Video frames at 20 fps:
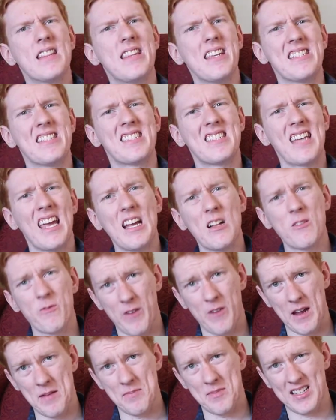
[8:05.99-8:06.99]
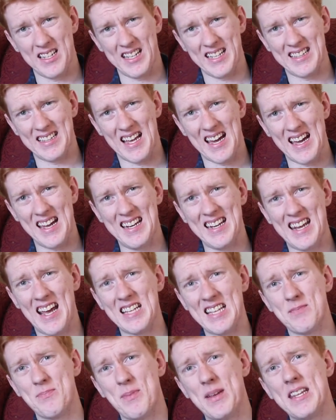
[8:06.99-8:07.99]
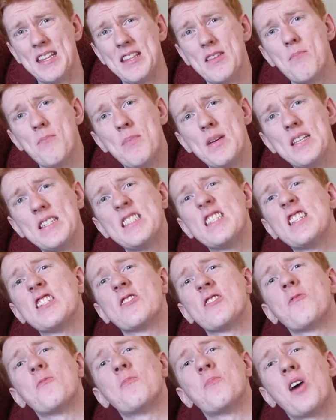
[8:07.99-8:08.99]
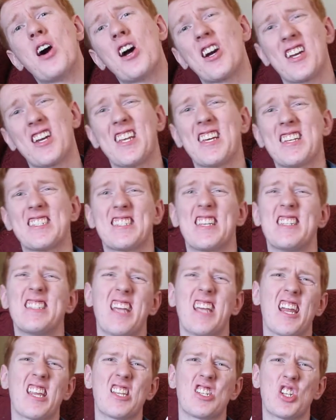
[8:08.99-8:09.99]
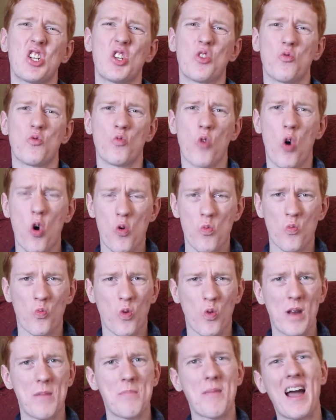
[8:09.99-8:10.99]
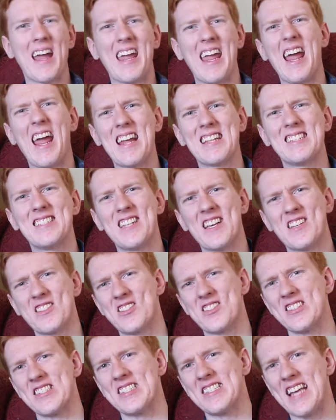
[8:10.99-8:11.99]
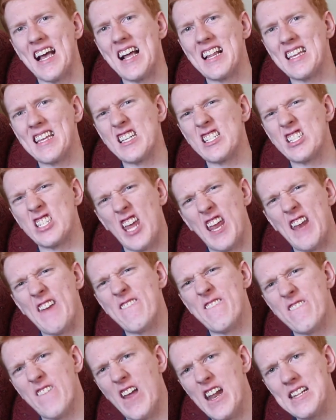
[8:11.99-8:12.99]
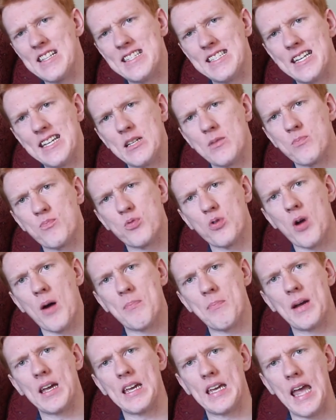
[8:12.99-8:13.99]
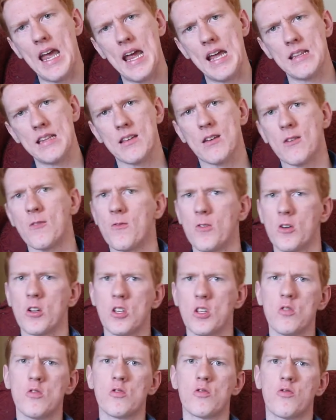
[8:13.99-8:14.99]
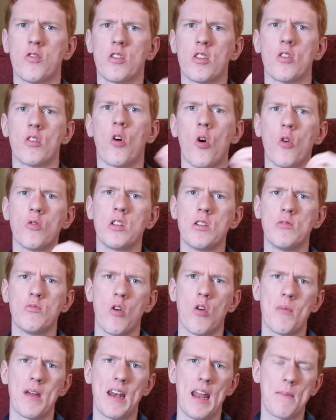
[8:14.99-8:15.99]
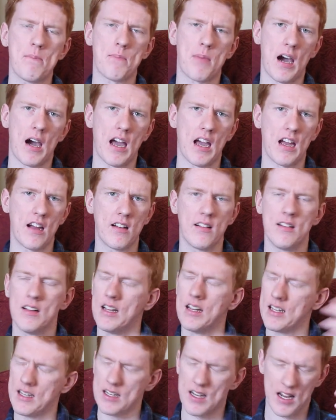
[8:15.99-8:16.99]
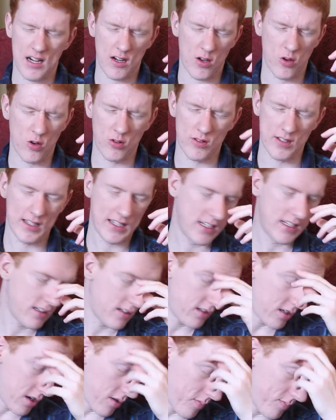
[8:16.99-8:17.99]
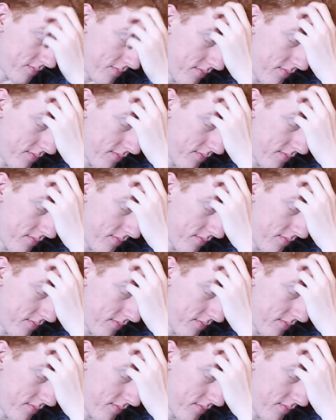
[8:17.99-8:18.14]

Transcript: The Sale family line has been in the business of marketing since ancient Rome when my ancestor Salius invented propaganda for use for the Holy Roman Empire. Not holy, no.